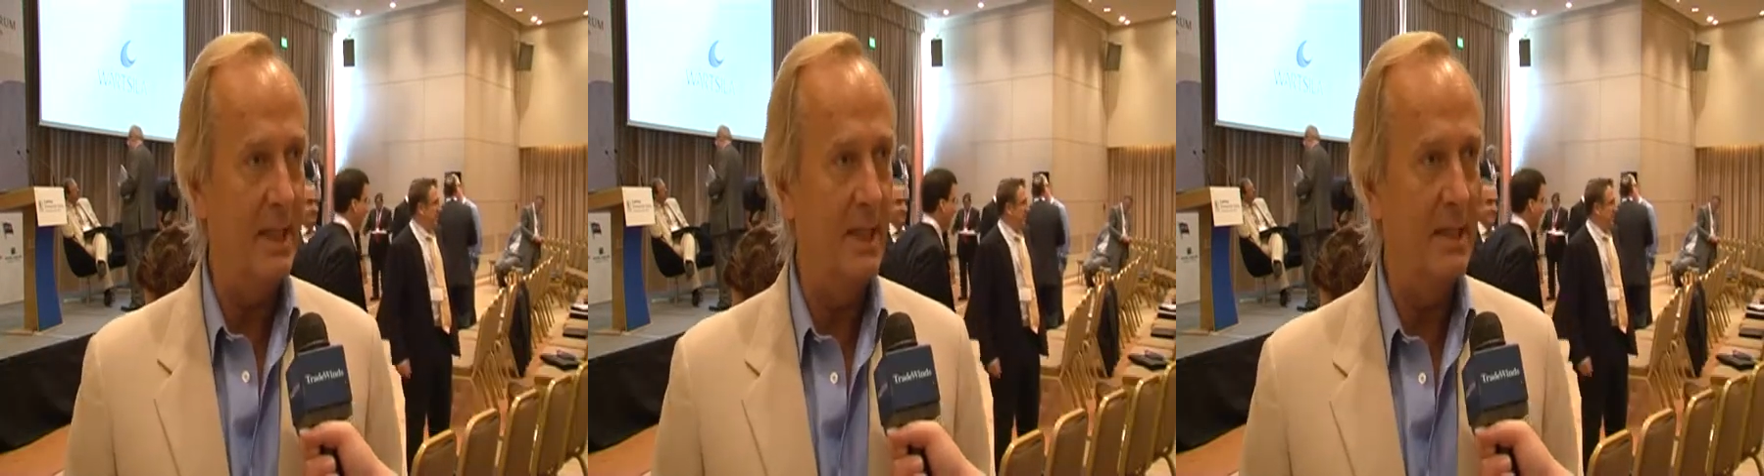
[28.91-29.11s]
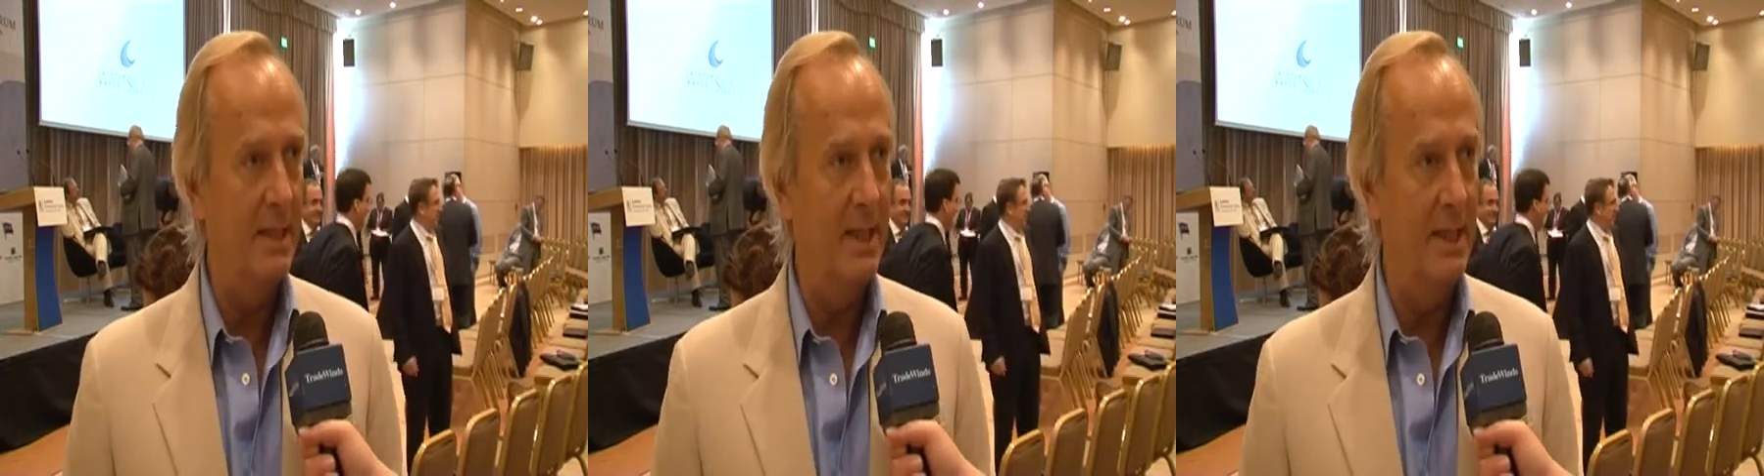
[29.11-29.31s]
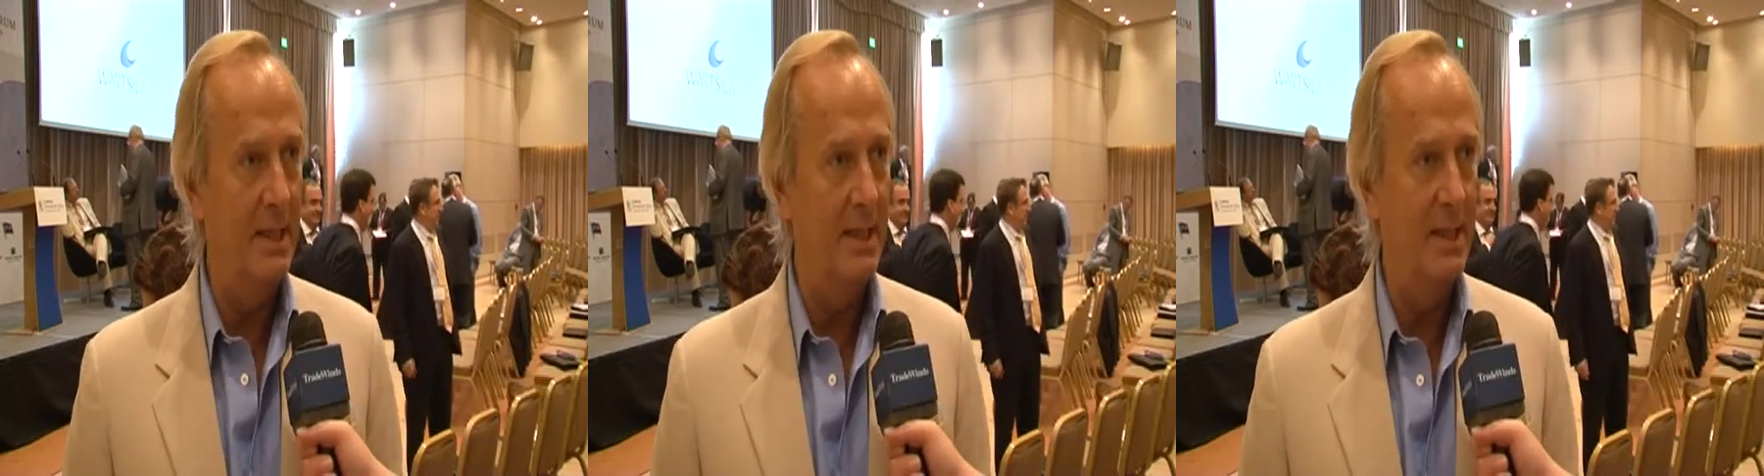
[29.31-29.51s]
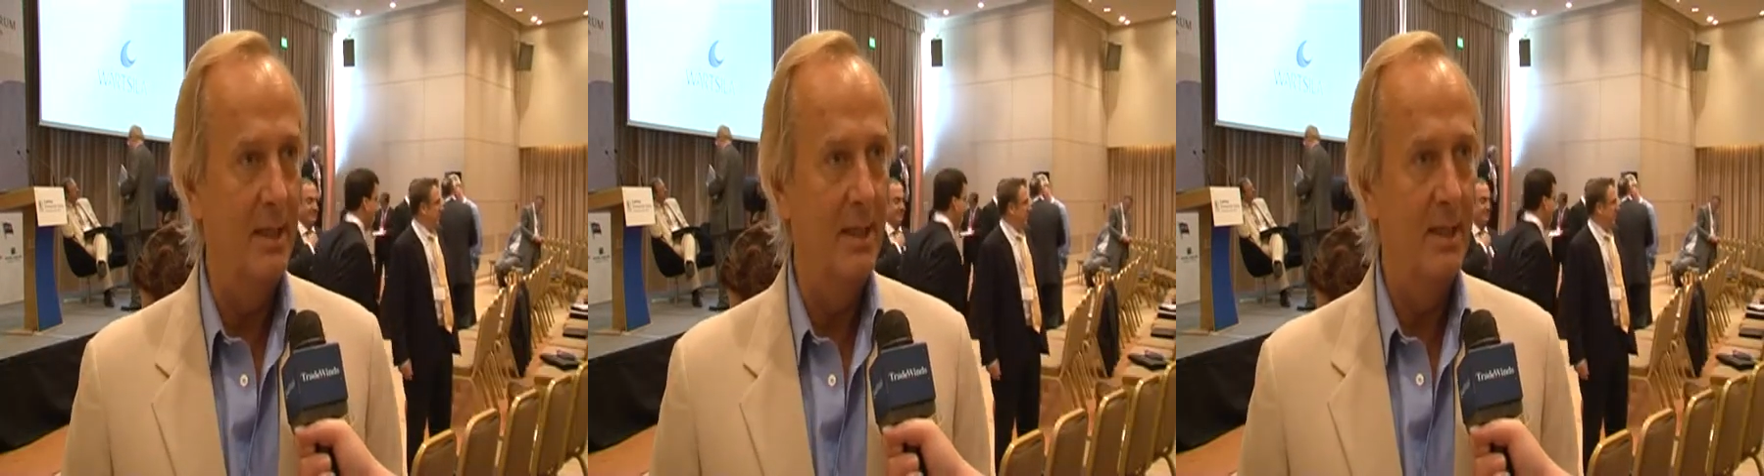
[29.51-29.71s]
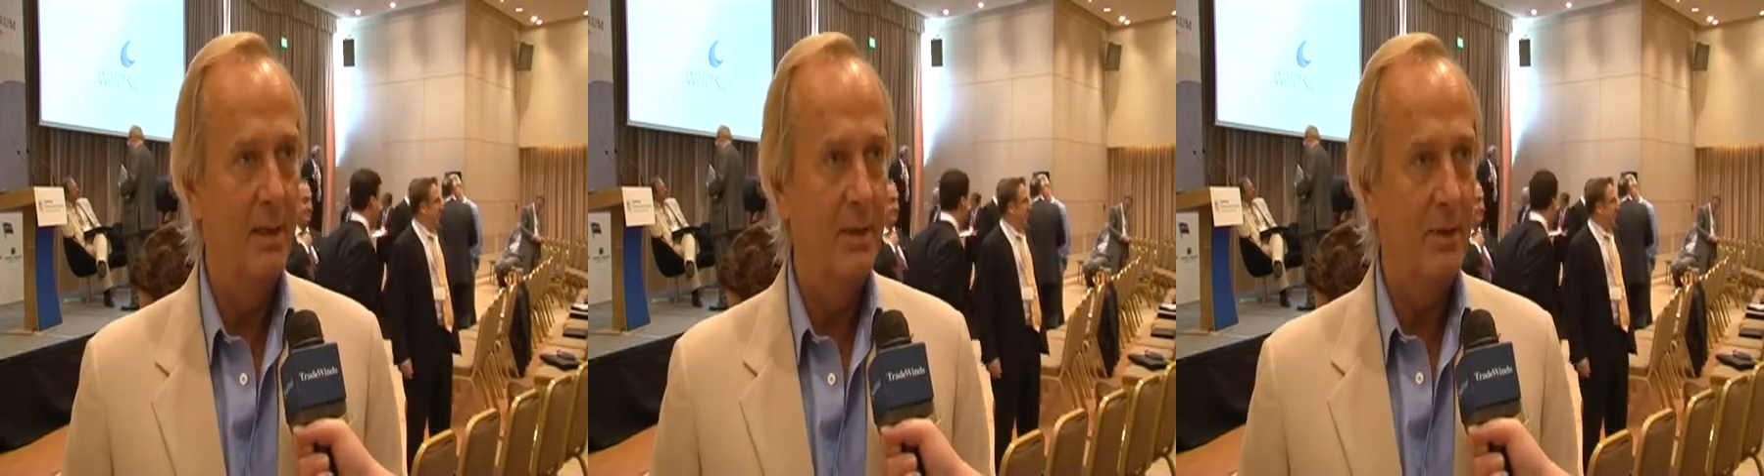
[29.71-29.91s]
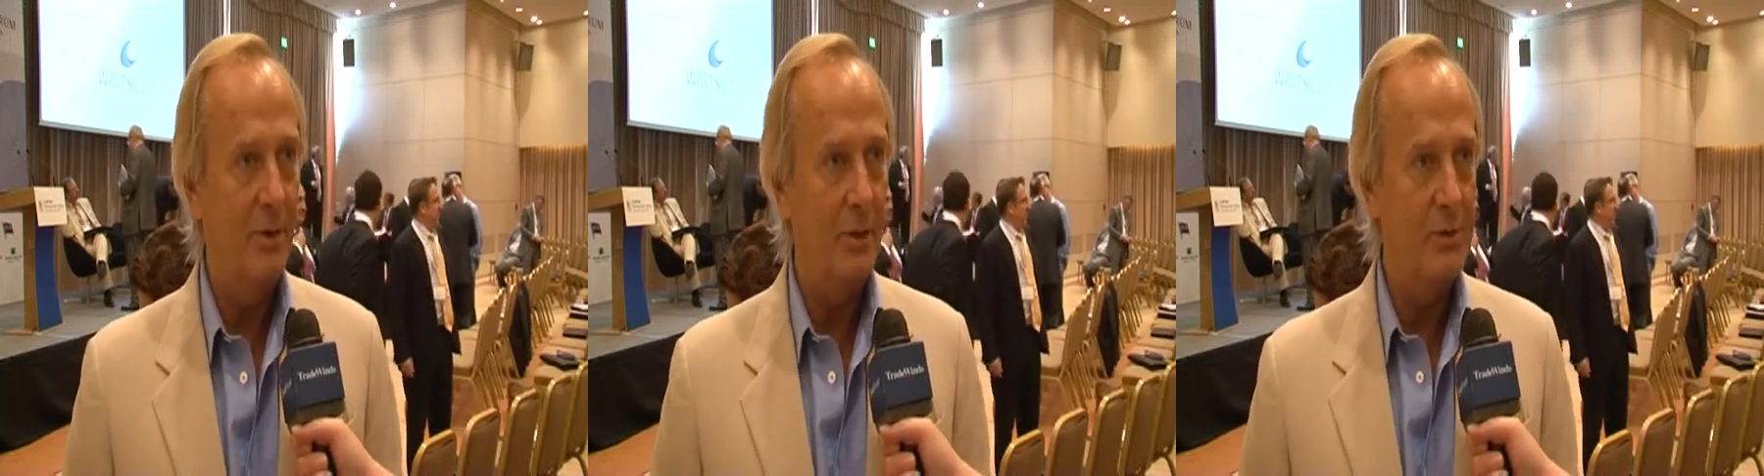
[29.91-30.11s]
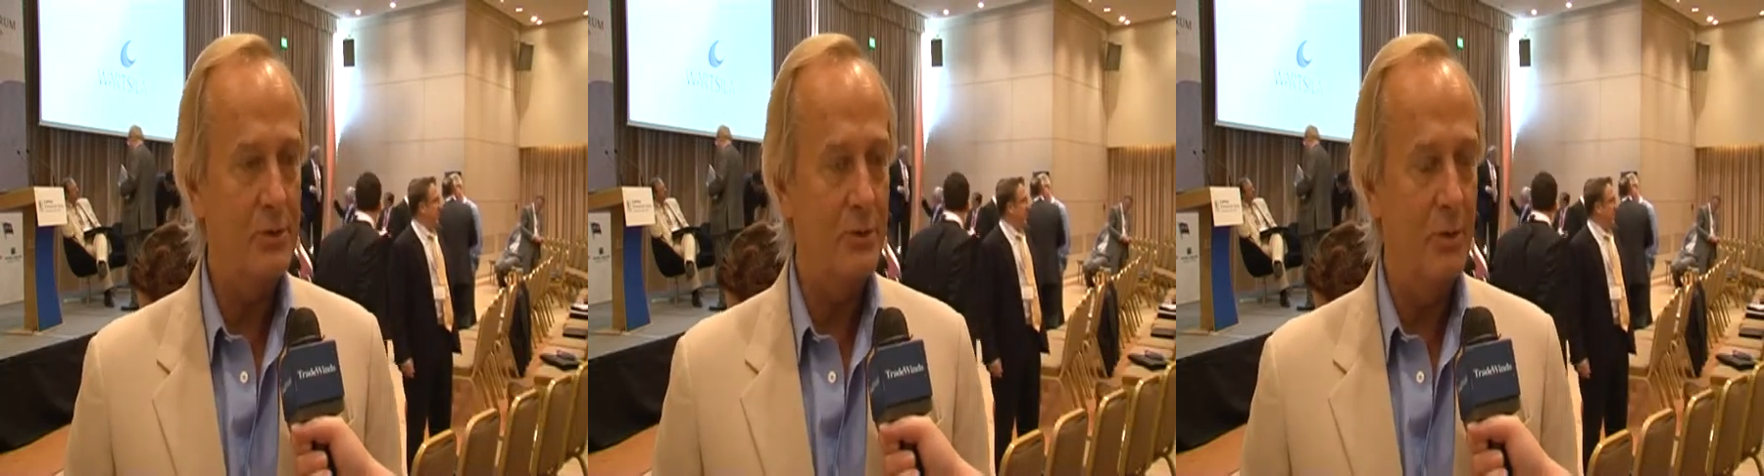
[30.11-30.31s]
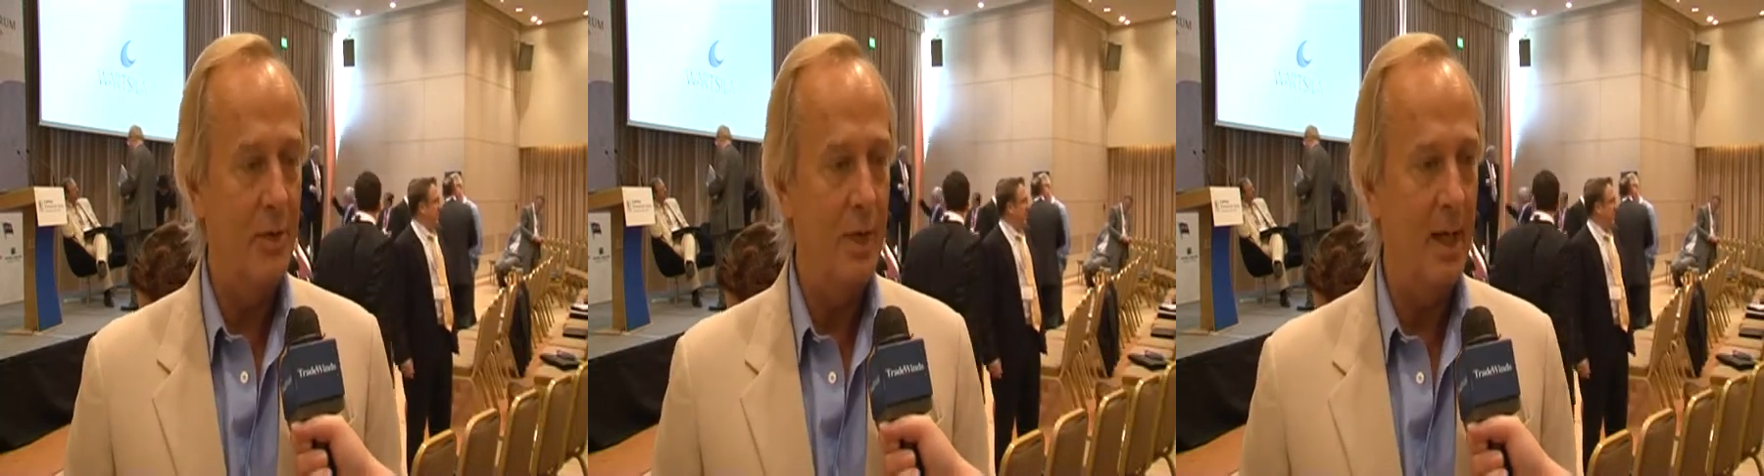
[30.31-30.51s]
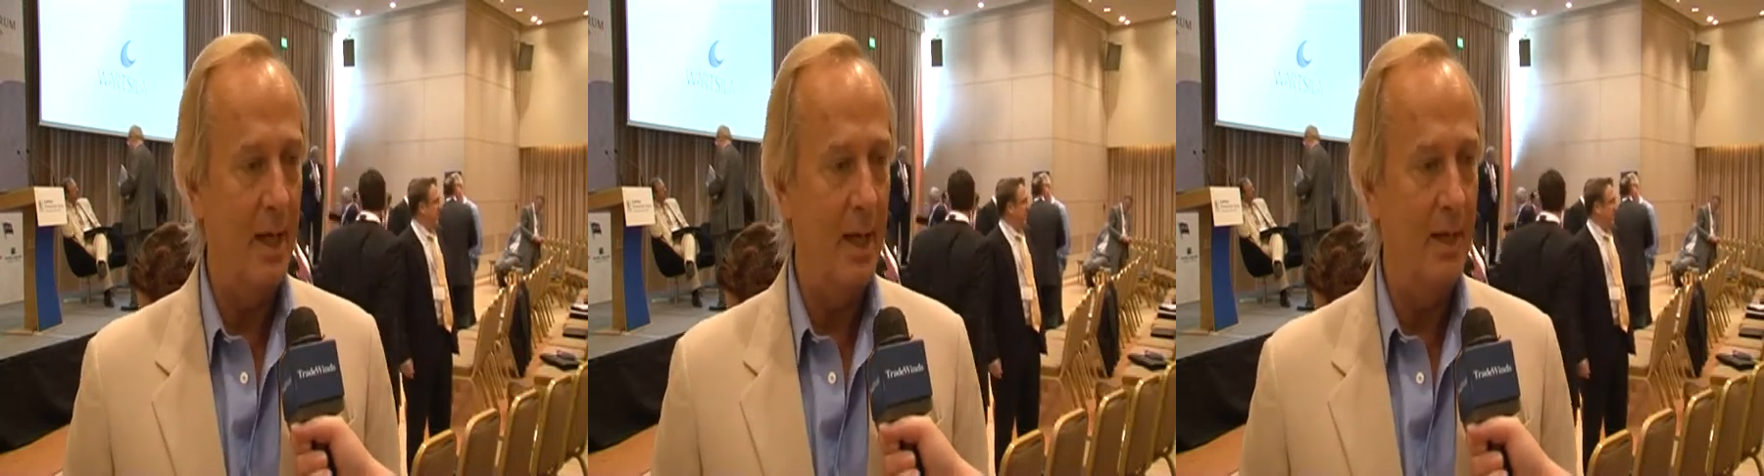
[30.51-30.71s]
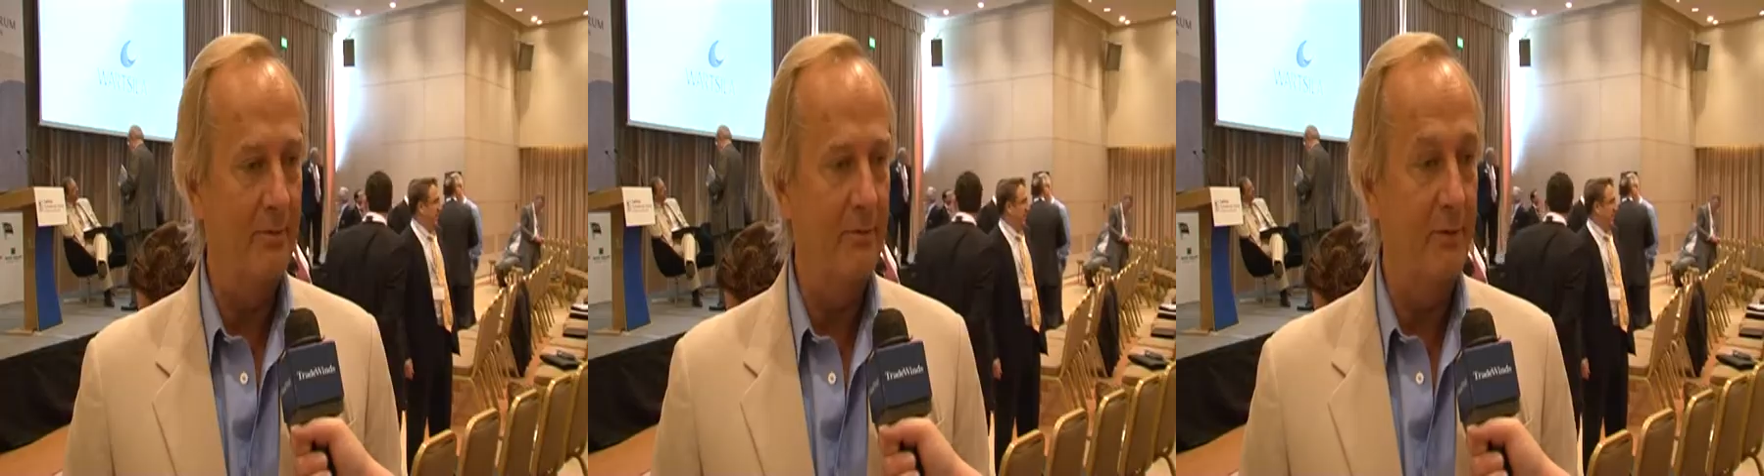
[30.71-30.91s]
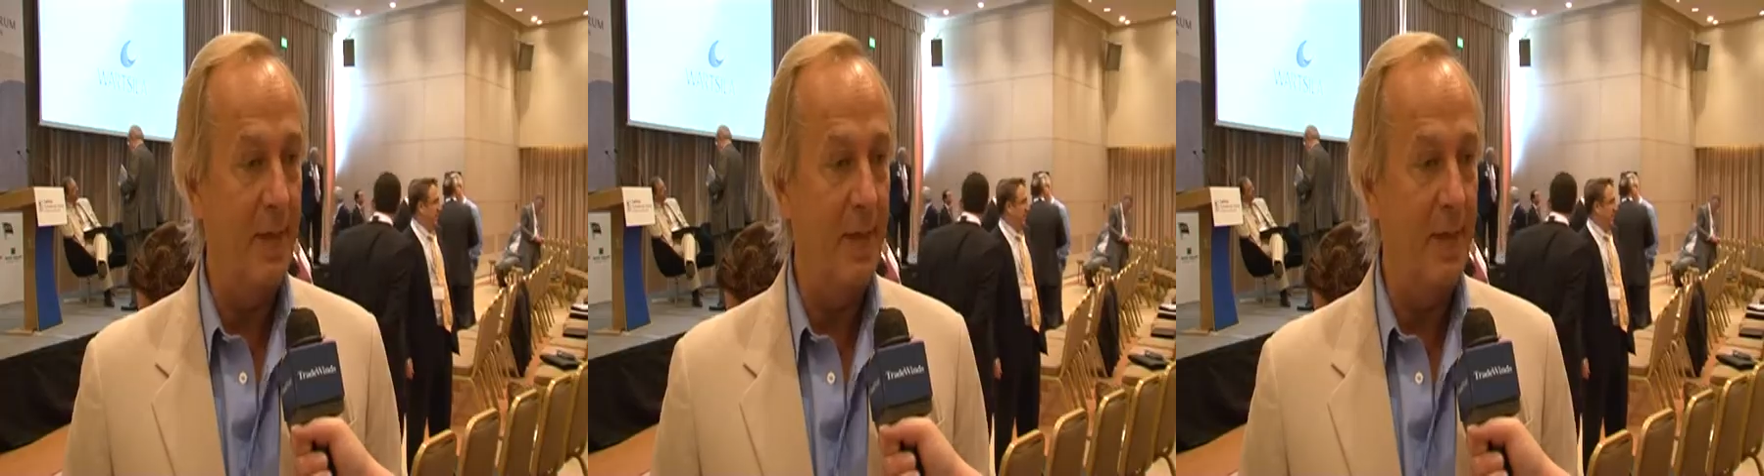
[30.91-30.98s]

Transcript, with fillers: think Cosco have